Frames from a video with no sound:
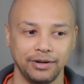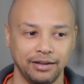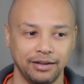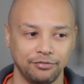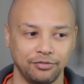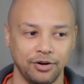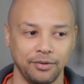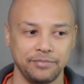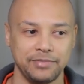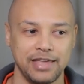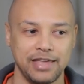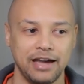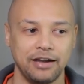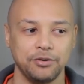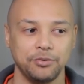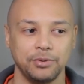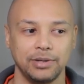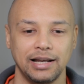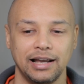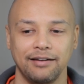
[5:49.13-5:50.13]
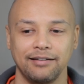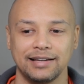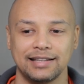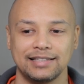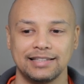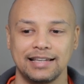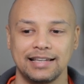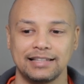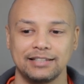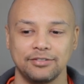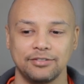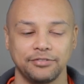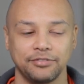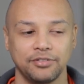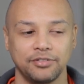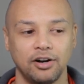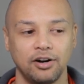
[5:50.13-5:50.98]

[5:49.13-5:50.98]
And from there, you will have access of